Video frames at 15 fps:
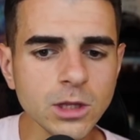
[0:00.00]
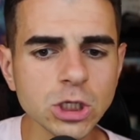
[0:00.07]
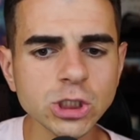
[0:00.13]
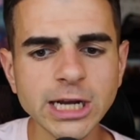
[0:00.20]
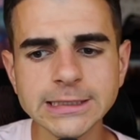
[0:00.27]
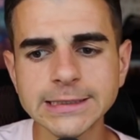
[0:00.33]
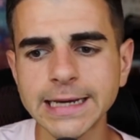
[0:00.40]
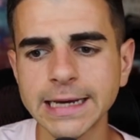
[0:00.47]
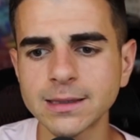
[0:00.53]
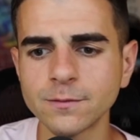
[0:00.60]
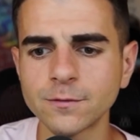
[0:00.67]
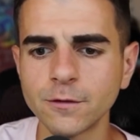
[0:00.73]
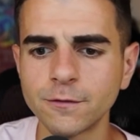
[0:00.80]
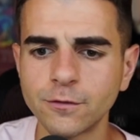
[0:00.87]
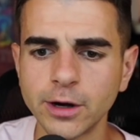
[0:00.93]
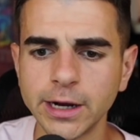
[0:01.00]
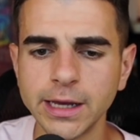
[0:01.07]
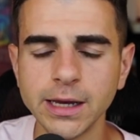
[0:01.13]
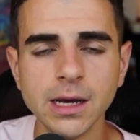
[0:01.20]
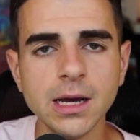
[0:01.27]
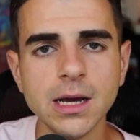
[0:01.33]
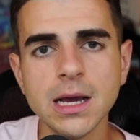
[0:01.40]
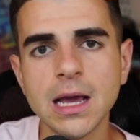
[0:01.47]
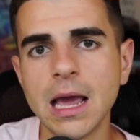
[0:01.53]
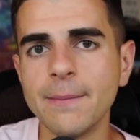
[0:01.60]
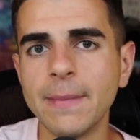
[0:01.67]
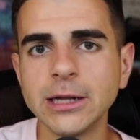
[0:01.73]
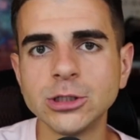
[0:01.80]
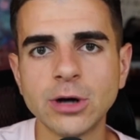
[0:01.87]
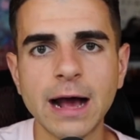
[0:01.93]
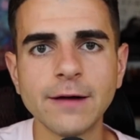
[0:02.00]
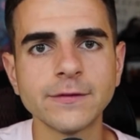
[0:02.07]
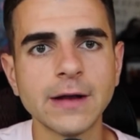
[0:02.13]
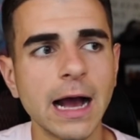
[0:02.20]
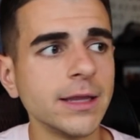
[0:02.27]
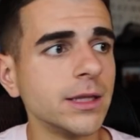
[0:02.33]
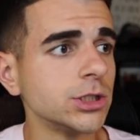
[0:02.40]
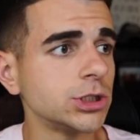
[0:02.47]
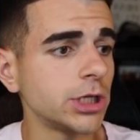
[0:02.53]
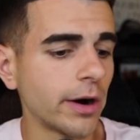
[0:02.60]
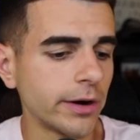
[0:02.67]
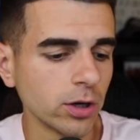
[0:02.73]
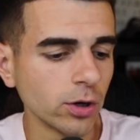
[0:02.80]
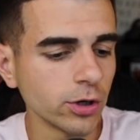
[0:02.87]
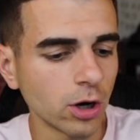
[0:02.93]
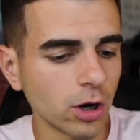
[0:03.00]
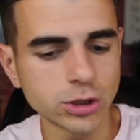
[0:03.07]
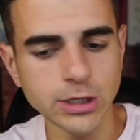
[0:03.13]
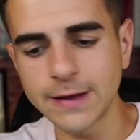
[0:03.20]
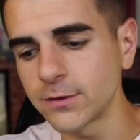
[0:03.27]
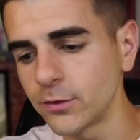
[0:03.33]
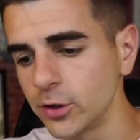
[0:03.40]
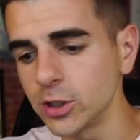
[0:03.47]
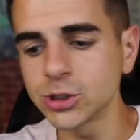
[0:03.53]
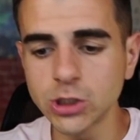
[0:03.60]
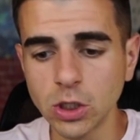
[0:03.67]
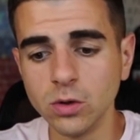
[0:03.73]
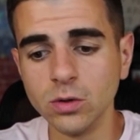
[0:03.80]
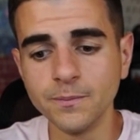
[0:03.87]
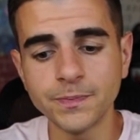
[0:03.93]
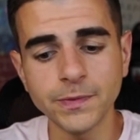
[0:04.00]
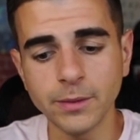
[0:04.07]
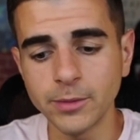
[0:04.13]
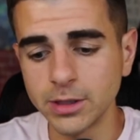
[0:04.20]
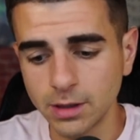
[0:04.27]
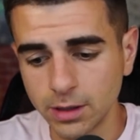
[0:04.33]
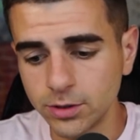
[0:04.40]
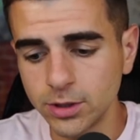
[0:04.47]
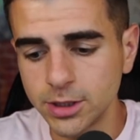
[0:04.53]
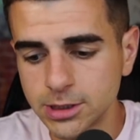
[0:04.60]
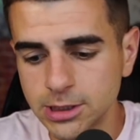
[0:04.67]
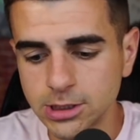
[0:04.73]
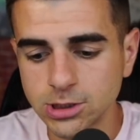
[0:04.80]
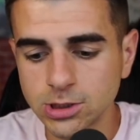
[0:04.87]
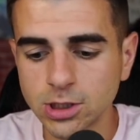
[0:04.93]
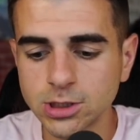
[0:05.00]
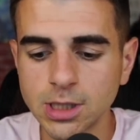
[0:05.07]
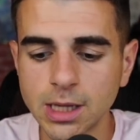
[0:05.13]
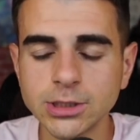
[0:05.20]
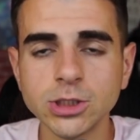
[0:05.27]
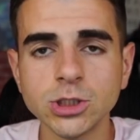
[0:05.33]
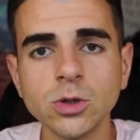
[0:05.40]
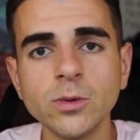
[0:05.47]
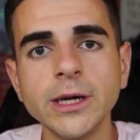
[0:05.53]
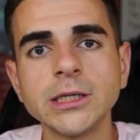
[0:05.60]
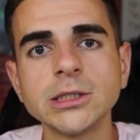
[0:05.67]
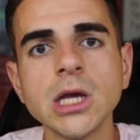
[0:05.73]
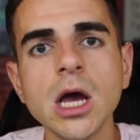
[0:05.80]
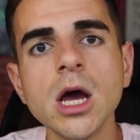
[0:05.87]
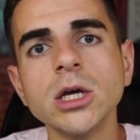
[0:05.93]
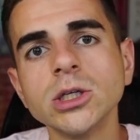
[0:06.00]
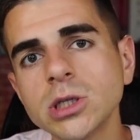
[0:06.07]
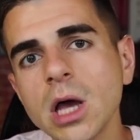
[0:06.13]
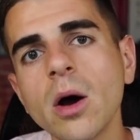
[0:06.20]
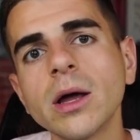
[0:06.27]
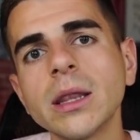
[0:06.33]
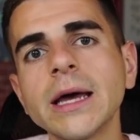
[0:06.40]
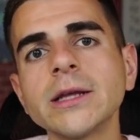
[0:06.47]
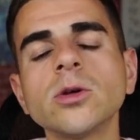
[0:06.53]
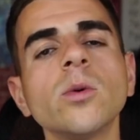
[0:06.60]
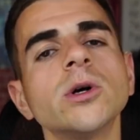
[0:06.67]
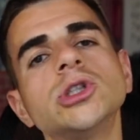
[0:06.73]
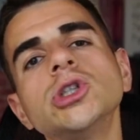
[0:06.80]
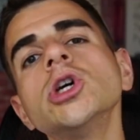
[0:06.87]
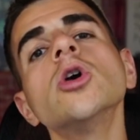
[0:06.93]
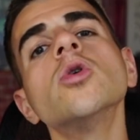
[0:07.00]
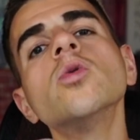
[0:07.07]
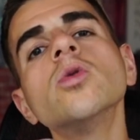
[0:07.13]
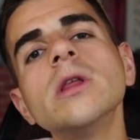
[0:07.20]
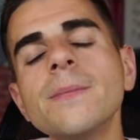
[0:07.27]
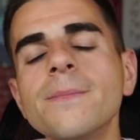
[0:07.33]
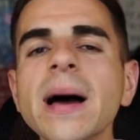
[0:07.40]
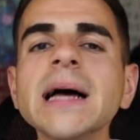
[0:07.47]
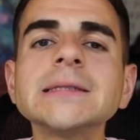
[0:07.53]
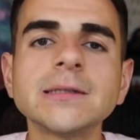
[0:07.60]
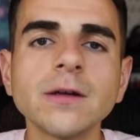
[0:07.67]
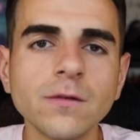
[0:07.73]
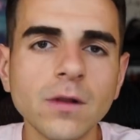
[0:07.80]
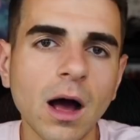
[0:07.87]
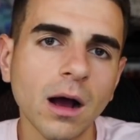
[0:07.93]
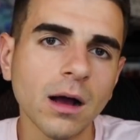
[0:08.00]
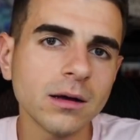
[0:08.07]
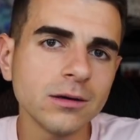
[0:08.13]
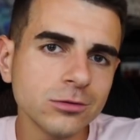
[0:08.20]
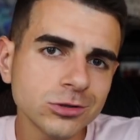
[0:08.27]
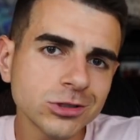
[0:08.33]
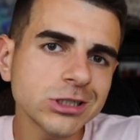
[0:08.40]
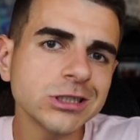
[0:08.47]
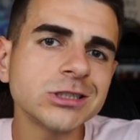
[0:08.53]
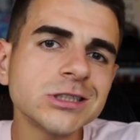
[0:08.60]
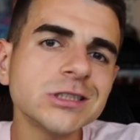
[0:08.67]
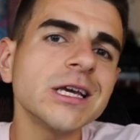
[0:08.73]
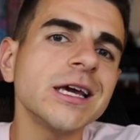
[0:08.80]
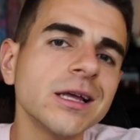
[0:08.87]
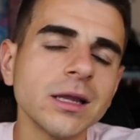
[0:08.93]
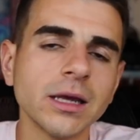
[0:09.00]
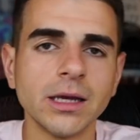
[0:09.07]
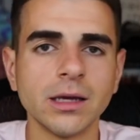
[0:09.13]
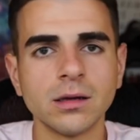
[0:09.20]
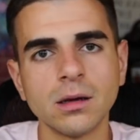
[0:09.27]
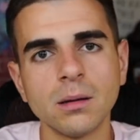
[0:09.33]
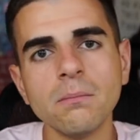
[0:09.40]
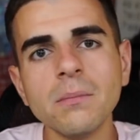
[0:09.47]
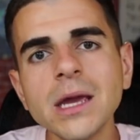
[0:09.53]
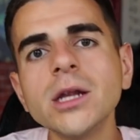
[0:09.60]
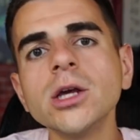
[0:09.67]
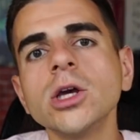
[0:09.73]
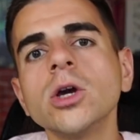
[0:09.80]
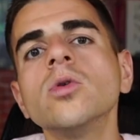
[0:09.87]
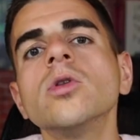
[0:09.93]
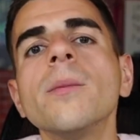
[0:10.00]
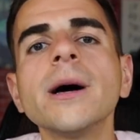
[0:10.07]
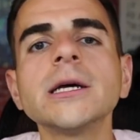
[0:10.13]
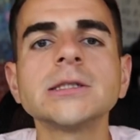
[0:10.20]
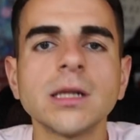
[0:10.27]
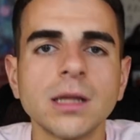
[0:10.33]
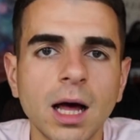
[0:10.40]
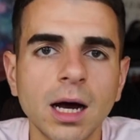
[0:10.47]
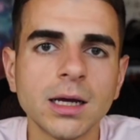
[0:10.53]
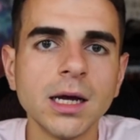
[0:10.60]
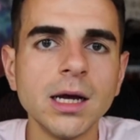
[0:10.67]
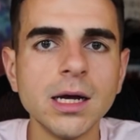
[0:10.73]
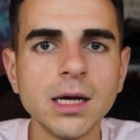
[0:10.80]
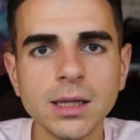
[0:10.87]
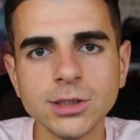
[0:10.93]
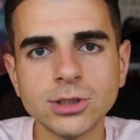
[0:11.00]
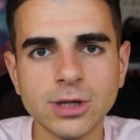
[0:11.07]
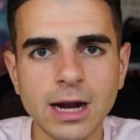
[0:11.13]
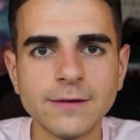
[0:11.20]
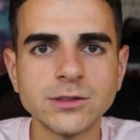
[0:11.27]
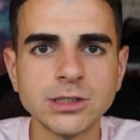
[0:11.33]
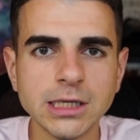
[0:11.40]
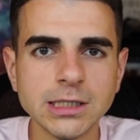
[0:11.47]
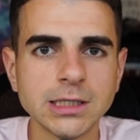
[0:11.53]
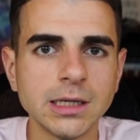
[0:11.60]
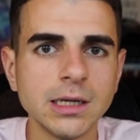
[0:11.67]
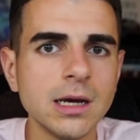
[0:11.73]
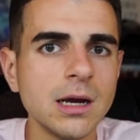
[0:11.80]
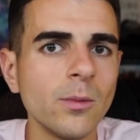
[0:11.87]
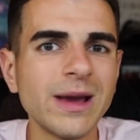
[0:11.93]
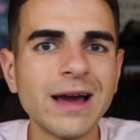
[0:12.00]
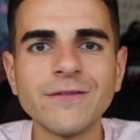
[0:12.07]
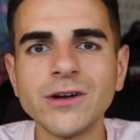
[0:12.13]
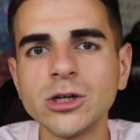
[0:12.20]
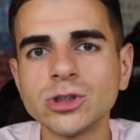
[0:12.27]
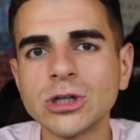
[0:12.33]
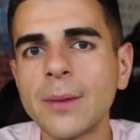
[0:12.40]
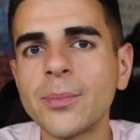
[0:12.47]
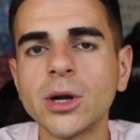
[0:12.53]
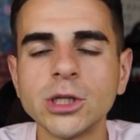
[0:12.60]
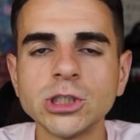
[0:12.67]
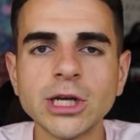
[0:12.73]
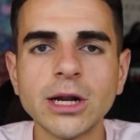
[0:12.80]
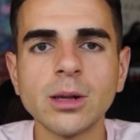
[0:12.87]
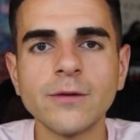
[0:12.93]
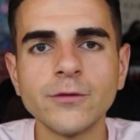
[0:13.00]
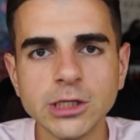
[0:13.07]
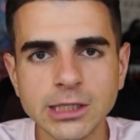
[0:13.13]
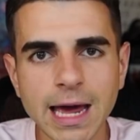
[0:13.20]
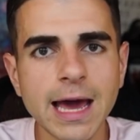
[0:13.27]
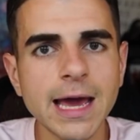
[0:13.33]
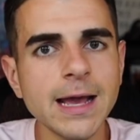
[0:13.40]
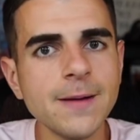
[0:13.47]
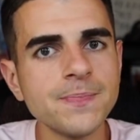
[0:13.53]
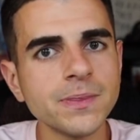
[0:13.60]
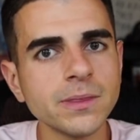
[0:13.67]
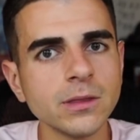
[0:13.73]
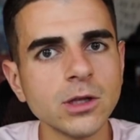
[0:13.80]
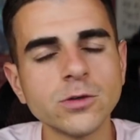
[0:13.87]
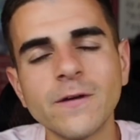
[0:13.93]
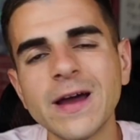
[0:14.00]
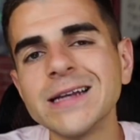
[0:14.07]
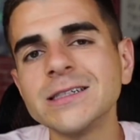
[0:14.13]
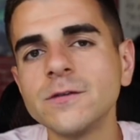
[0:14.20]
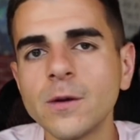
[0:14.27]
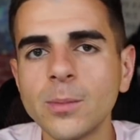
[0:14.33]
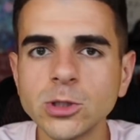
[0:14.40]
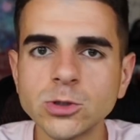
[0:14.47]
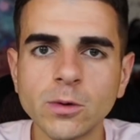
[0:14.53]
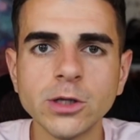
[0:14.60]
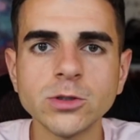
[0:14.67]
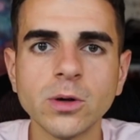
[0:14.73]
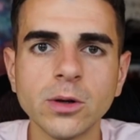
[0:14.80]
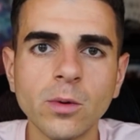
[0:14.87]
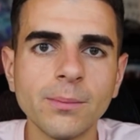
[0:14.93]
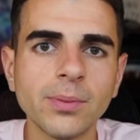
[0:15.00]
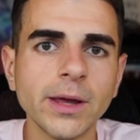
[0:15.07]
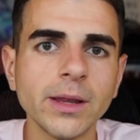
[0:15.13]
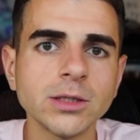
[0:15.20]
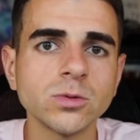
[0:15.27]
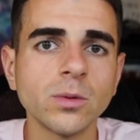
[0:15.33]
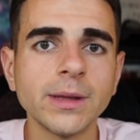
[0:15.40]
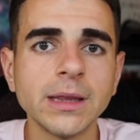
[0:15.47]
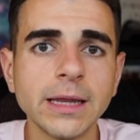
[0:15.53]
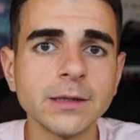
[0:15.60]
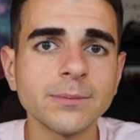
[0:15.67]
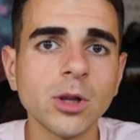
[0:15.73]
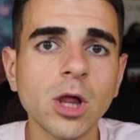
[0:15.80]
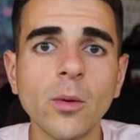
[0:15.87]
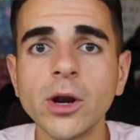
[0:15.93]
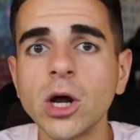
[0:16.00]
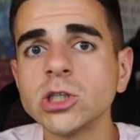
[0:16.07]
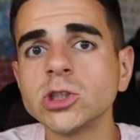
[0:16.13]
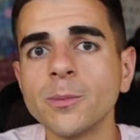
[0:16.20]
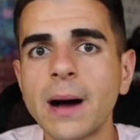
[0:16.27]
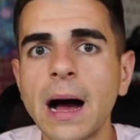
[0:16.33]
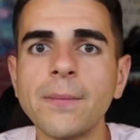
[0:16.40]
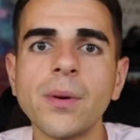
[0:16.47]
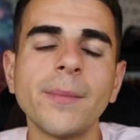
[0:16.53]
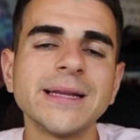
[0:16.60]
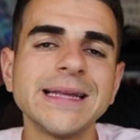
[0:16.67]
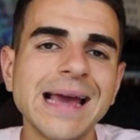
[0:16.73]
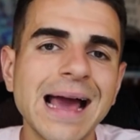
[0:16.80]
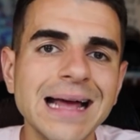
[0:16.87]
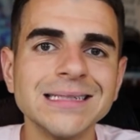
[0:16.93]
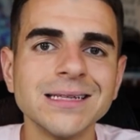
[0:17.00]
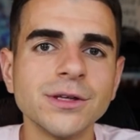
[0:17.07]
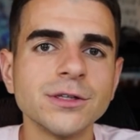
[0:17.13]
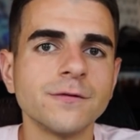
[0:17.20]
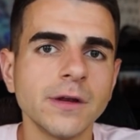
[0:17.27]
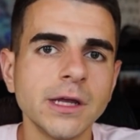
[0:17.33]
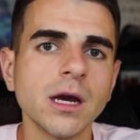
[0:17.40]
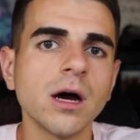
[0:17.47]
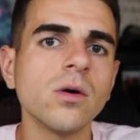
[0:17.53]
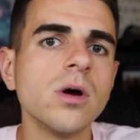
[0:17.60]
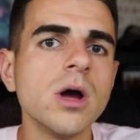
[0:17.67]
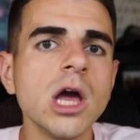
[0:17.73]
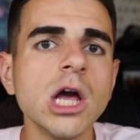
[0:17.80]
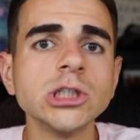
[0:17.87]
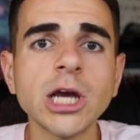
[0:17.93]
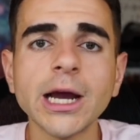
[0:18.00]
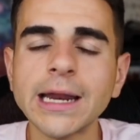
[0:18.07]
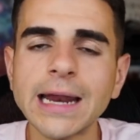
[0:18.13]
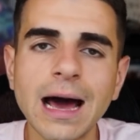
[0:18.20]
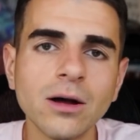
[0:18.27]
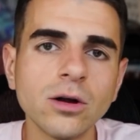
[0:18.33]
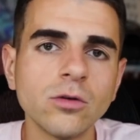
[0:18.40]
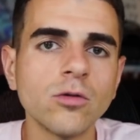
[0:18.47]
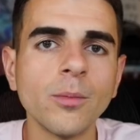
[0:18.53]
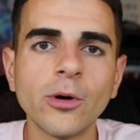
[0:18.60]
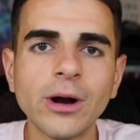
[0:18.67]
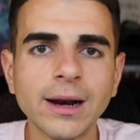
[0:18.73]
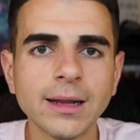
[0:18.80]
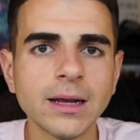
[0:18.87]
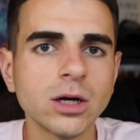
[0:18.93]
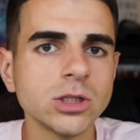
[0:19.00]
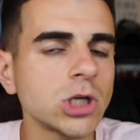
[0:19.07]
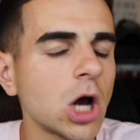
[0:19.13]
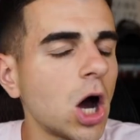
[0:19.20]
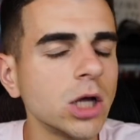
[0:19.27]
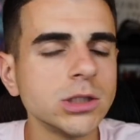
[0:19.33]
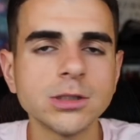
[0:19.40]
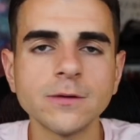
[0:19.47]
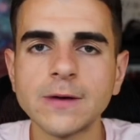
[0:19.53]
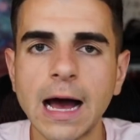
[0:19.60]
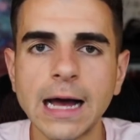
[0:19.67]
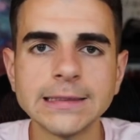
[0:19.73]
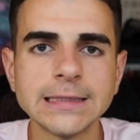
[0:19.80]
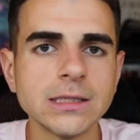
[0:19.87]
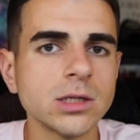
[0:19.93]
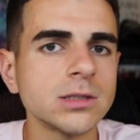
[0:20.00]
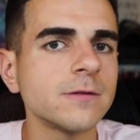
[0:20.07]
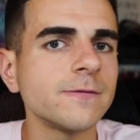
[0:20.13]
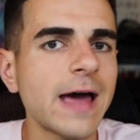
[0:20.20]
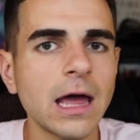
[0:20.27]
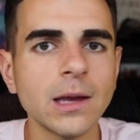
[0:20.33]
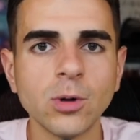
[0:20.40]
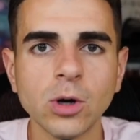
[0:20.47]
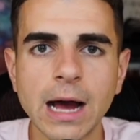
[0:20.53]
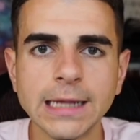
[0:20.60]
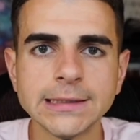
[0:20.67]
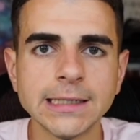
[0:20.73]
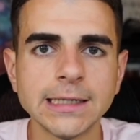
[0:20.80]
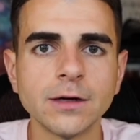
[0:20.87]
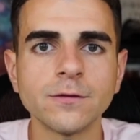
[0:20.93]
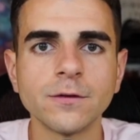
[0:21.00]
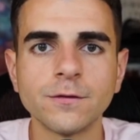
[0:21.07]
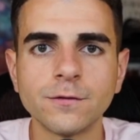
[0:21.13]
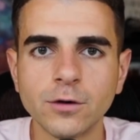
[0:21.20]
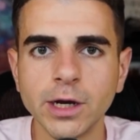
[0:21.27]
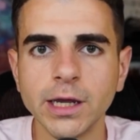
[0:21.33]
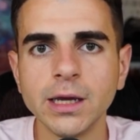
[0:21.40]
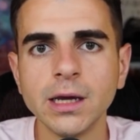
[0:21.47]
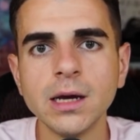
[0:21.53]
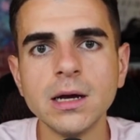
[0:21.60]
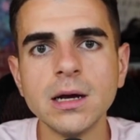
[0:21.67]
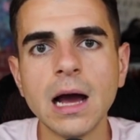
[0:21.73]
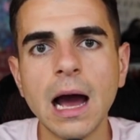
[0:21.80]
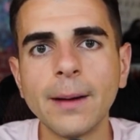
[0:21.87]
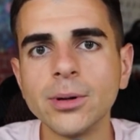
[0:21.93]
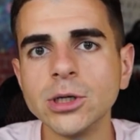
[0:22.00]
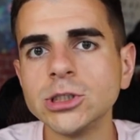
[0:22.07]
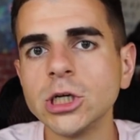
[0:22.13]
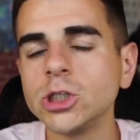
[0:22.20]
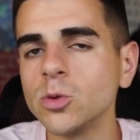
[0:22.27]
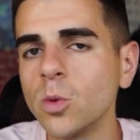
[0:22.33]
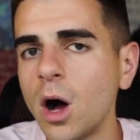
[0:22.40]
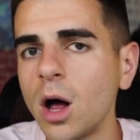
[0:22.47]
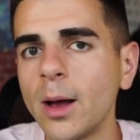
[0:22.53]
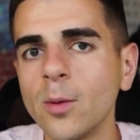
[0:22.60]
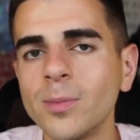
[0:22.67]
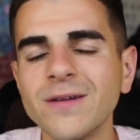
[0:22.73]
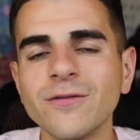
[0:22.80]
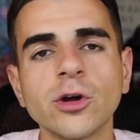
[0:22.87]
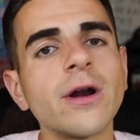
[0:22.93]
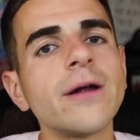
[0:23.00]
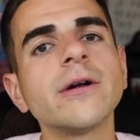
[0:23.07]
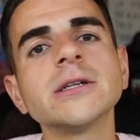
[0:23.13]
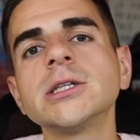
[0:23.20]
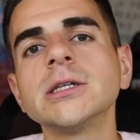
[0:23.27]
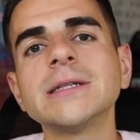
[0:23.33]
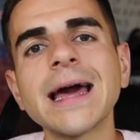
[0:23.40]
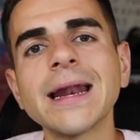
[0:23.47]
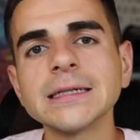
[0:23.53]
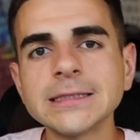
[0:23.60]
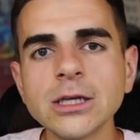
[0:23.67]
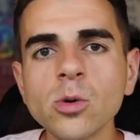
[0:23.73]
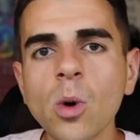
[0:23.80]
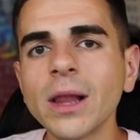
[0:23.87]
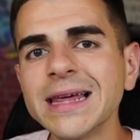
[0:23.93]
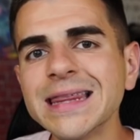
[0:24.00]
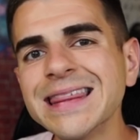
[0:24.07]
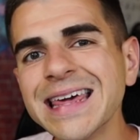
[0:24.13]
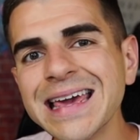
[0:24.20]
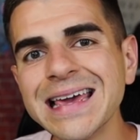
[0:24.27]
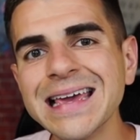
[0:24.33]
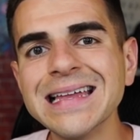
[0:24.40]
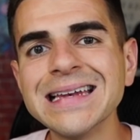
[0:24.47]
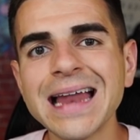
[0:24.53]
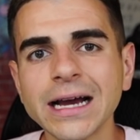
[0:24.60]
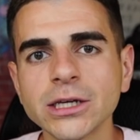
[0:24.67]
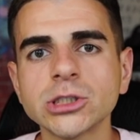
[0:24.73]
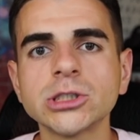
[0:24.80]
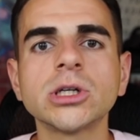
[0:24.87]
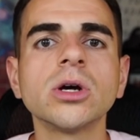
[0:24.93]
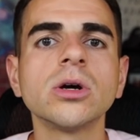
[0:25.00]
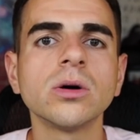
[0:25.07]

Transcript: Chance to get them for free in my draft guide this year. I know you're all drafting real soon. I mean, literally the season starts in less than 2 weeks. So I'd like to wish you the best of luck. Sincerely, me to you, the best of luck this draft season. We got videos dropping on the channel every day. The Fantasy Football 2021 playlist will be linked below and also pop up at the end of this video. Check it out. Roam around in there. Tons of content, tons of valuable content here for free. I appreciate you all. I hope you have a great rest of your day, and I'll see you all in the next